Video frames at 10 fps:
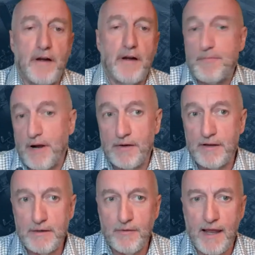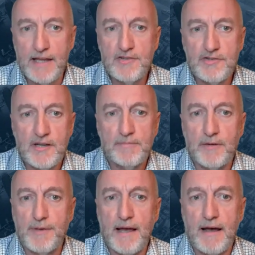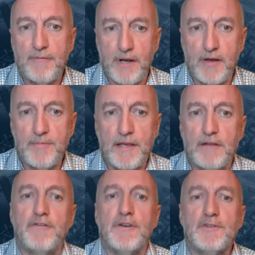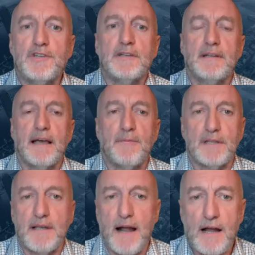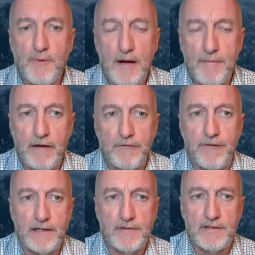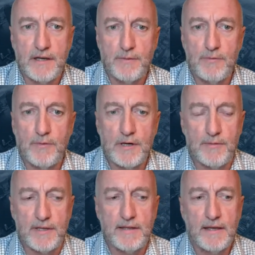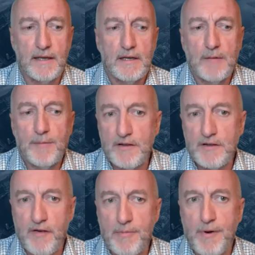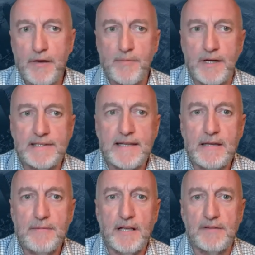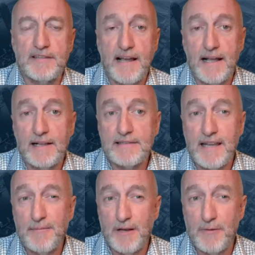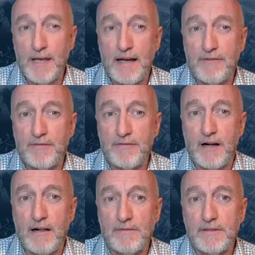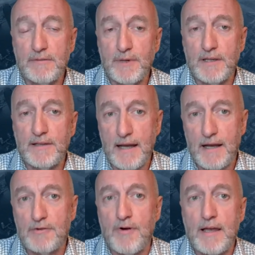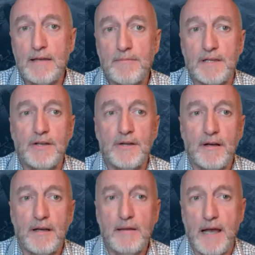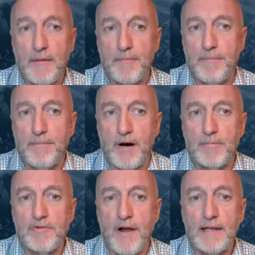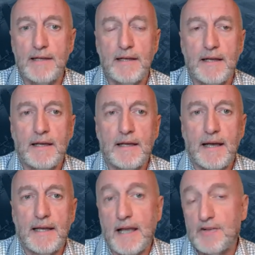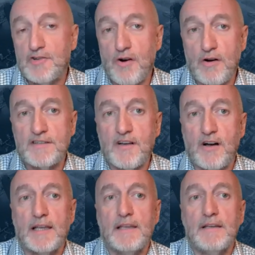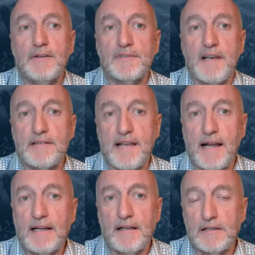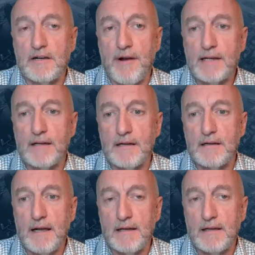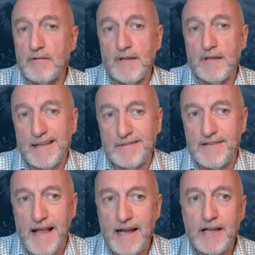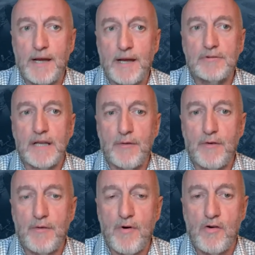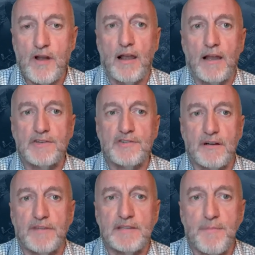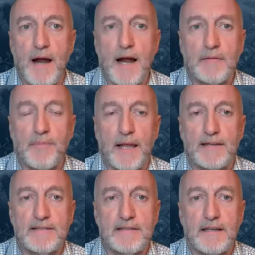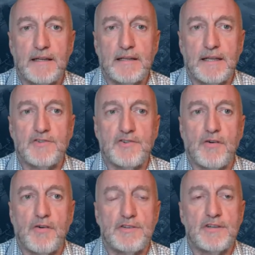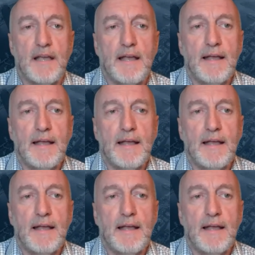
I'm very proud of the relationship that we have with IP Infusion and with the hardware manufacturers that we work with. I'm also very proud of my team, the sales team that we have involved with Graham and Uniti, Bob Crane, and then George Sy, who's our technical director. And I don't think there's anyone out there with more knowledge of this marketplace than George.